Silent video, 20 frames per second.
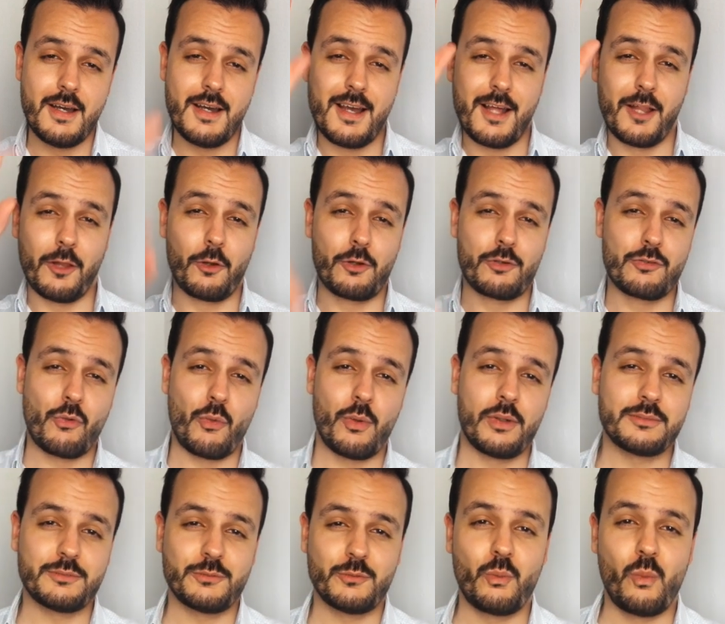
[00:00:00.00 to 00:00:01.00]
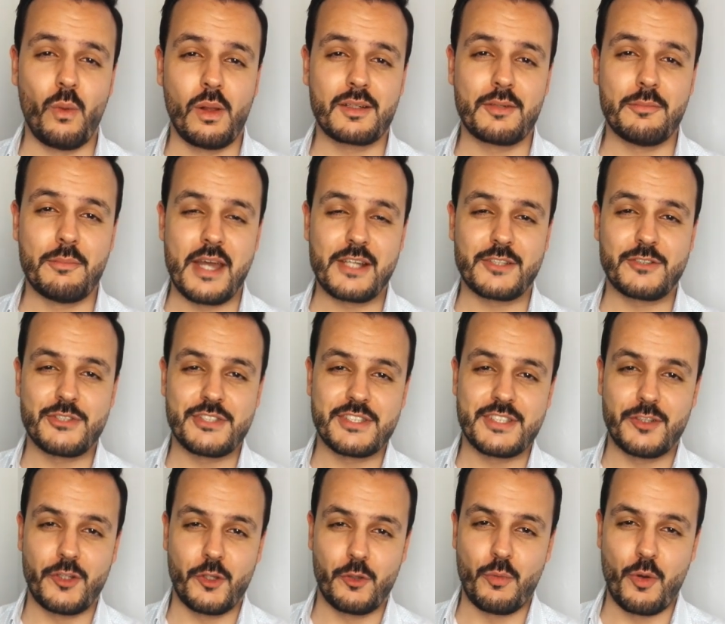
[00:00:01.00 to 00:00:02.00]
Hello everyone, welcome back to
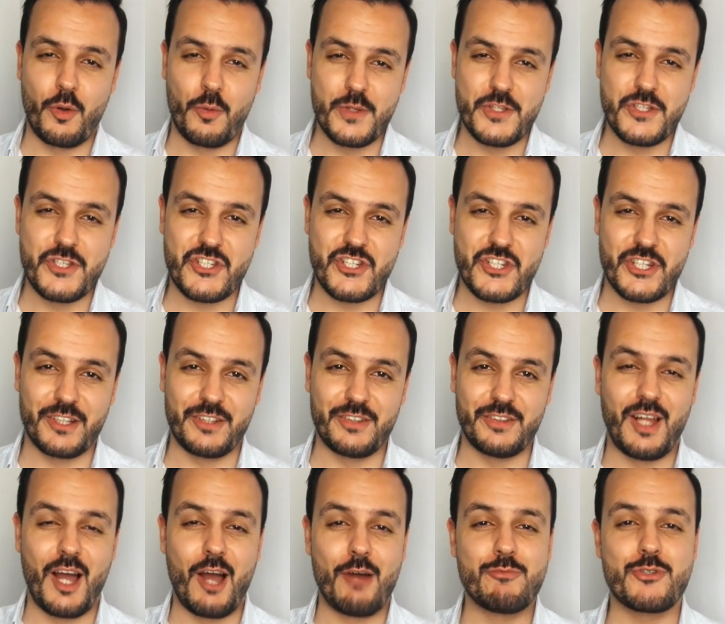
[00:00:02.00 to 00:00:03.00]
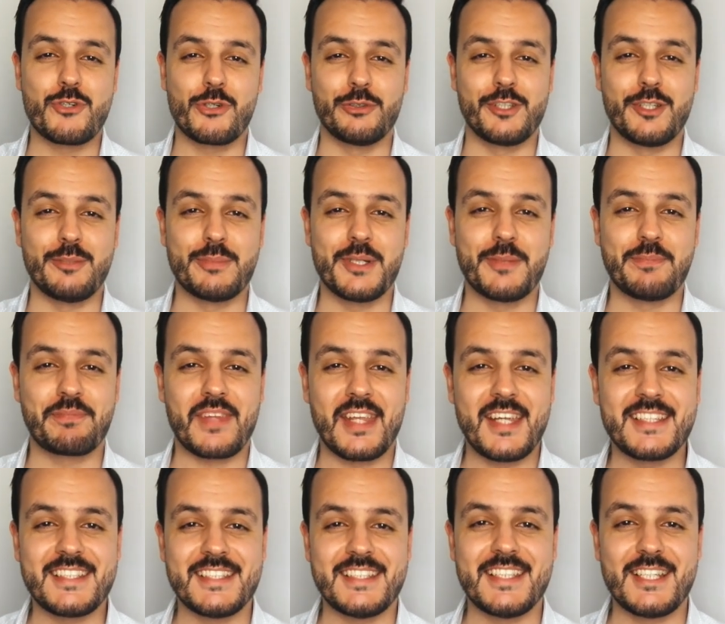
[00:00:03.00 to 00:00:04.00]
Scented Moments channel. I'm Jalima
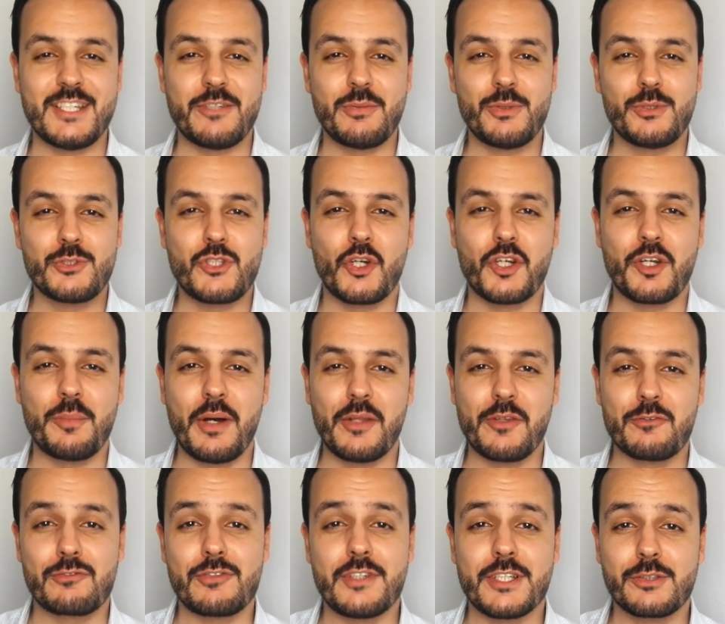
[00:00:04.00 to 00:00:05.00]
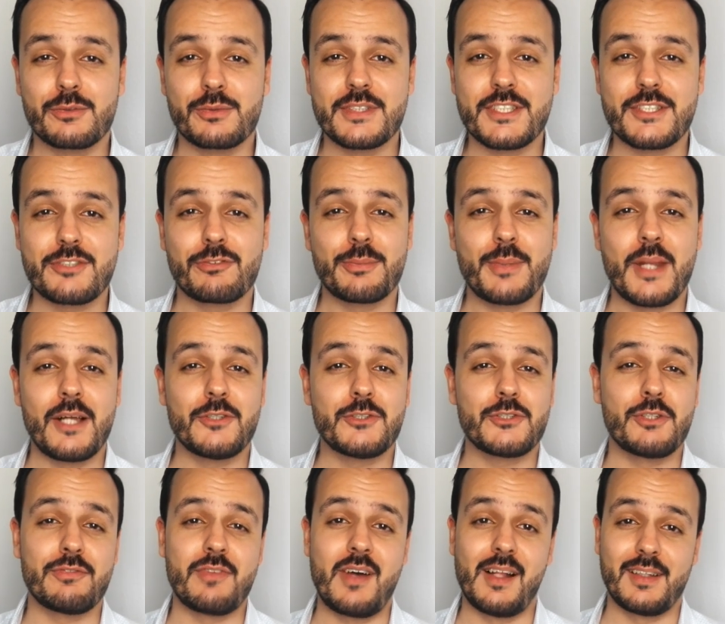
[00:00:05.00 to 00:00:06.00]
and today we'll talk about the fragrance from the
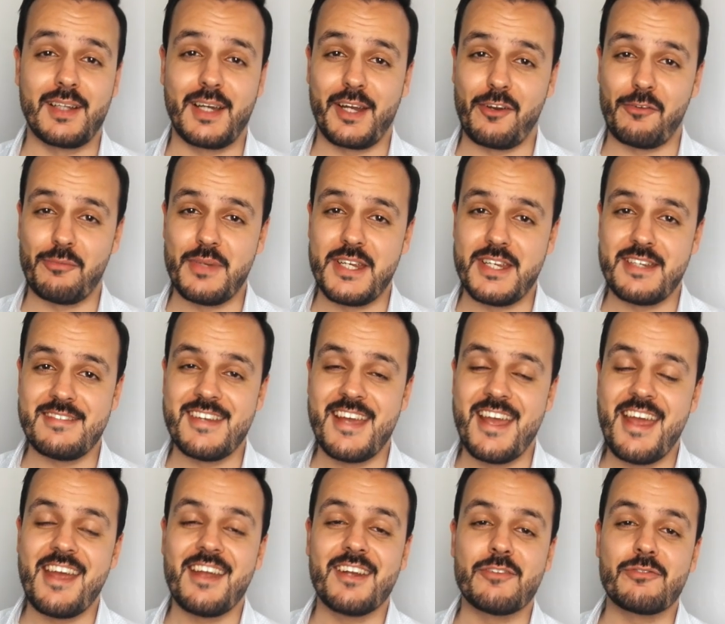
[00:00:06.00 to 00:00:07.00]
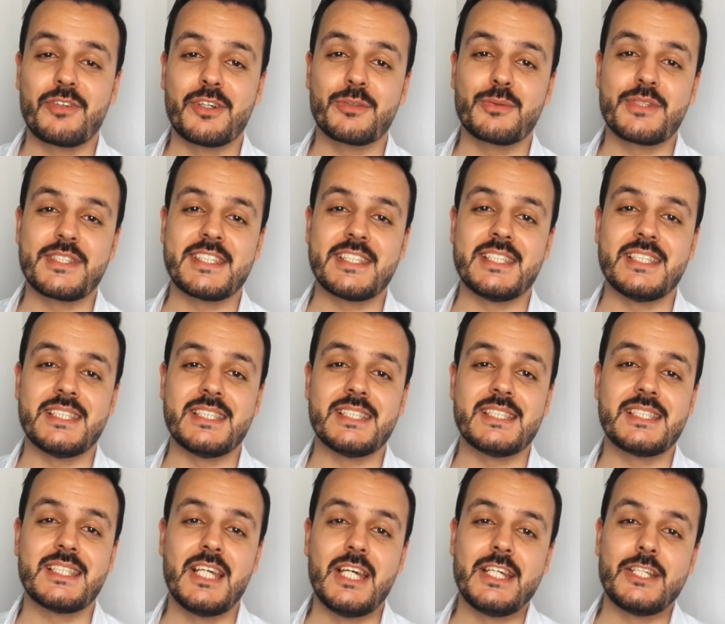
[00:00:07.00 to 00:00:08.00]
house of Al Haramain, and the fragrance
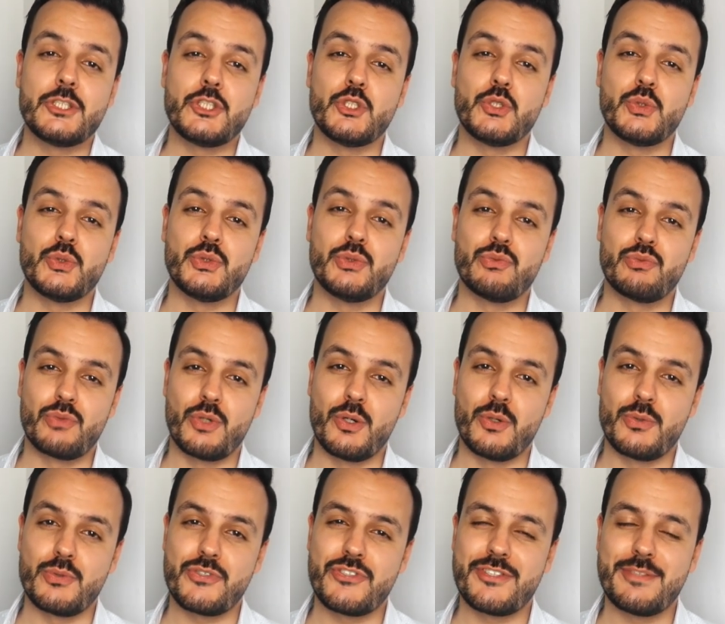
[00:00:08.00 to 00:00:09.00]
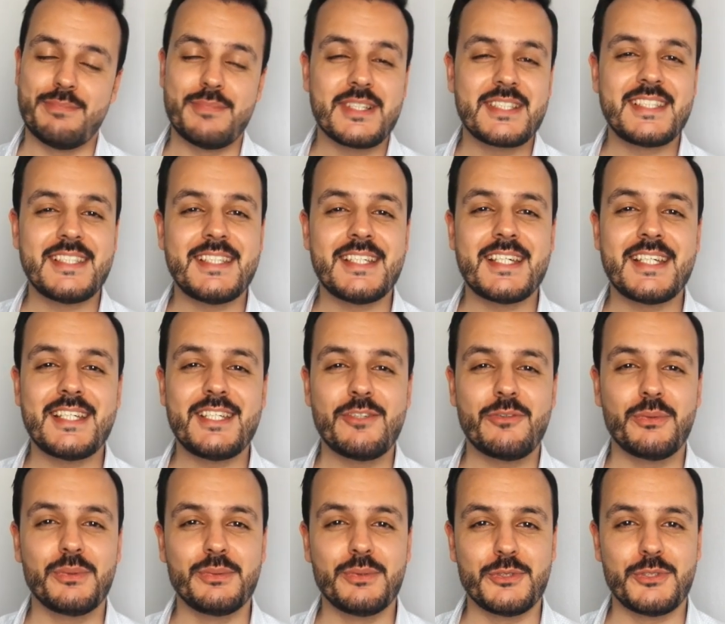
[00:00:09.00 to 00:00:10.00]
is Junoon Rose. But today
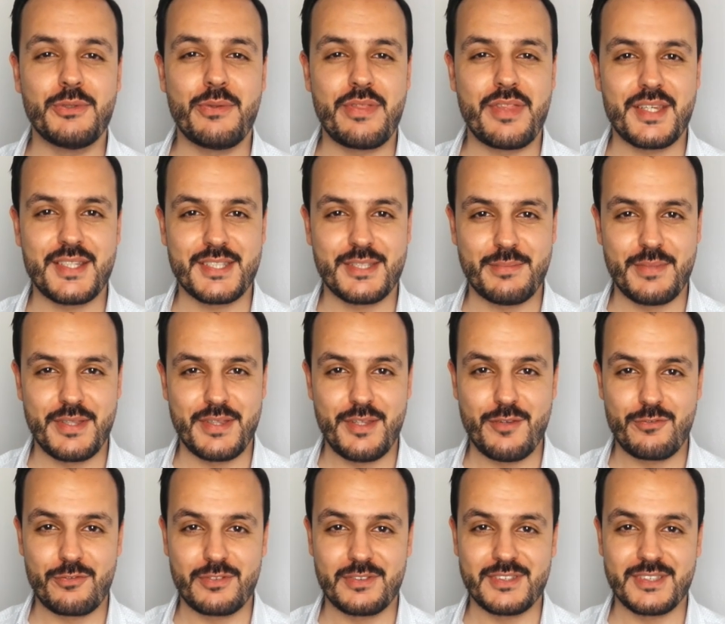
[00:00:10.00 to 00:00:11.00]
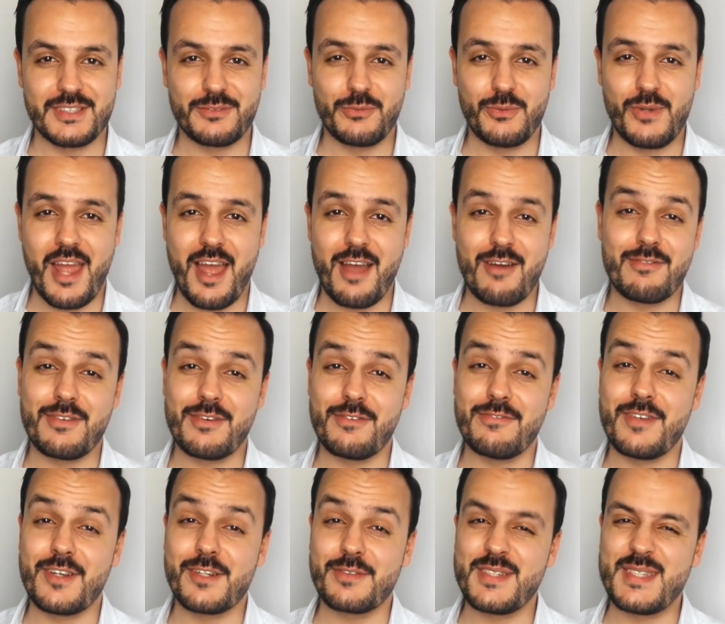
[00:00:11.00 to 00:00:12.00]
we'll do things a bit different. We have a
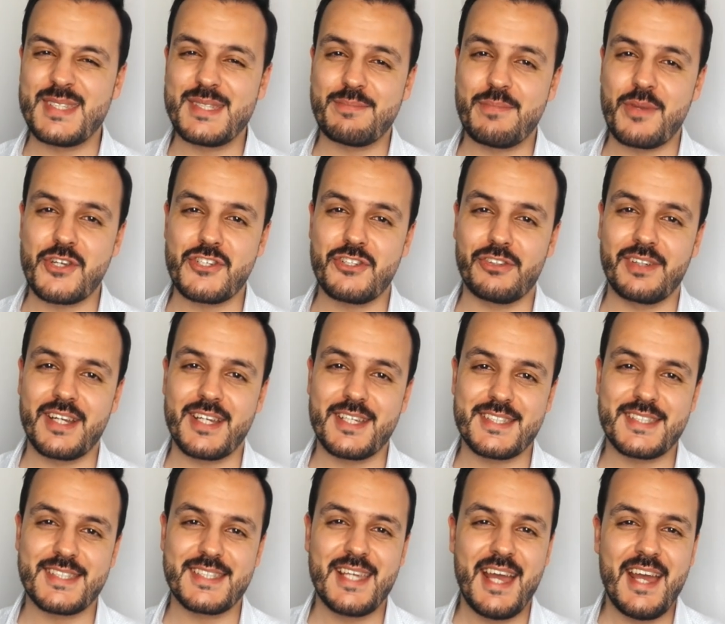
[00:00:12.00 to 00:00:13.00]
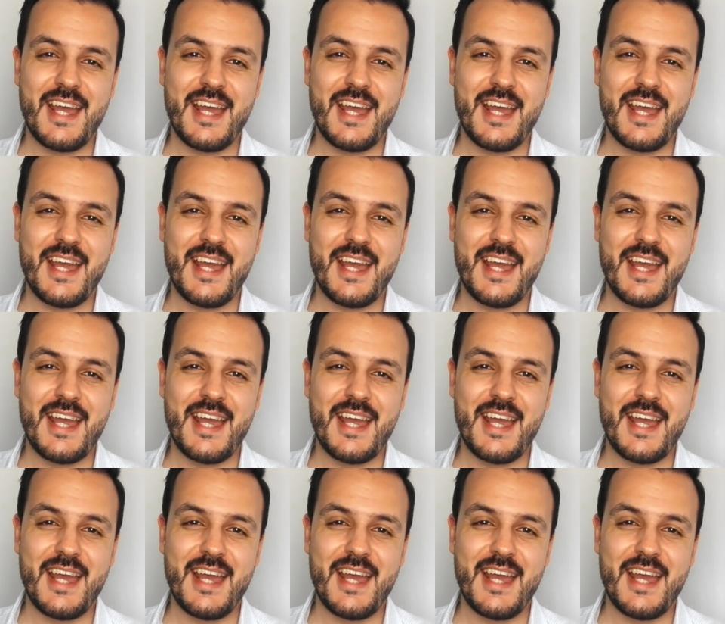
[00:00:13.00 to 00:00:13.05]
very special guest,